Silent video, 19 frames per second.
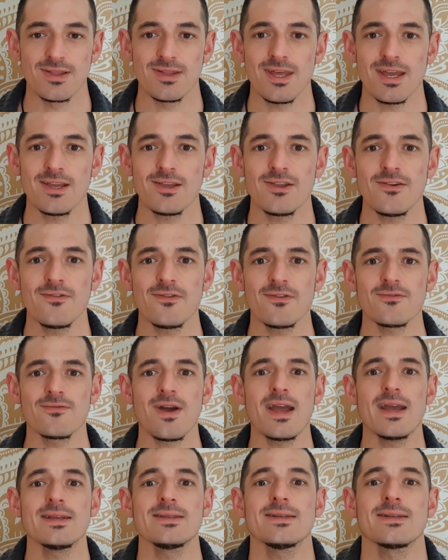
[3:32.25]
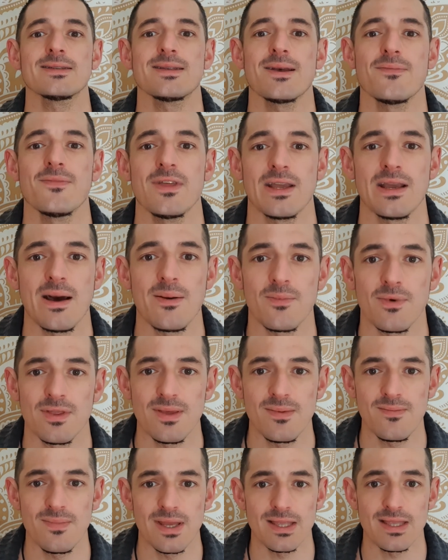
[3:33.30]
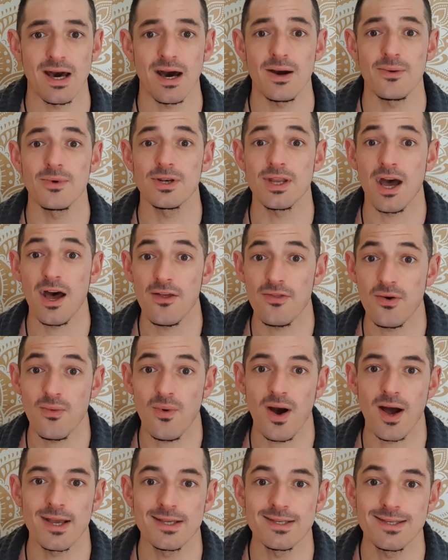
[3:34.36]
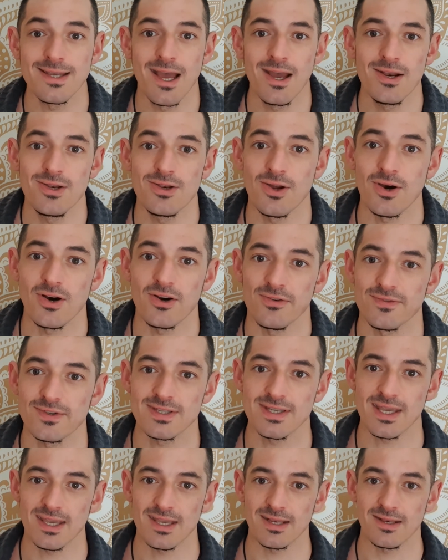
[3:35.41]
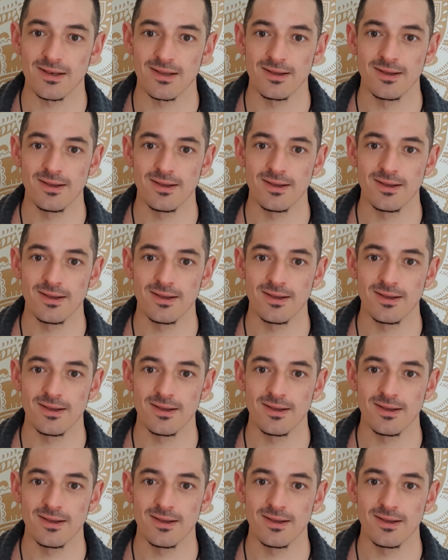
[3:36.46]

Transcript: Thank you for raising something up within me that I would otherwise not have seen.